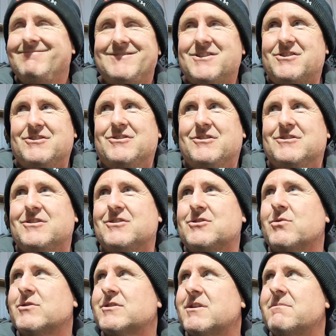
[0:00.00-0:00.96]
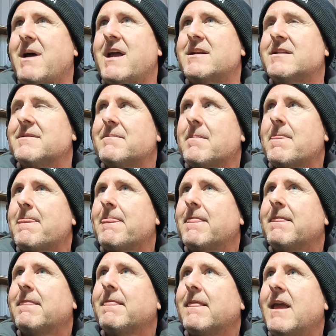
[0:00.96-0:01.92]
It's just a choice I made.
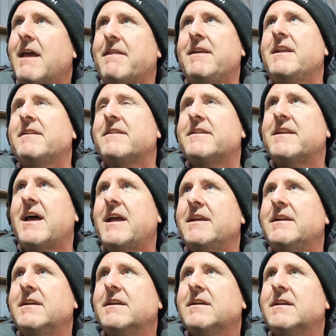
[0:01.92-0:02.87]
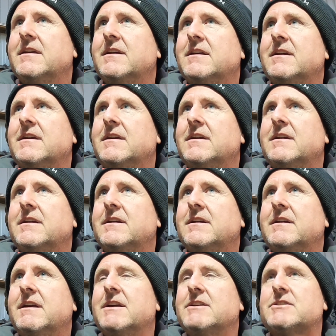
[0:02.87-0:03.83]
At the end of the day,
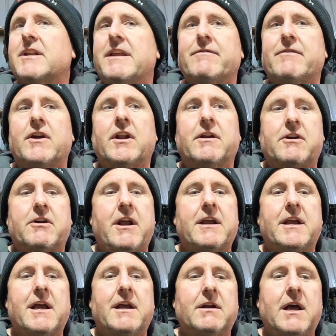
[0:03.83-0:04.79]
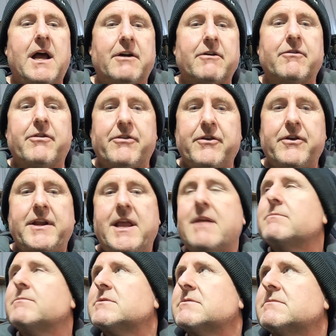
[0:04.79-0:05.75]
is it ever going to crank out 130
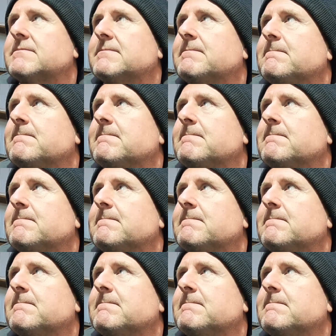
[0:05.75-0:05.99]
amps?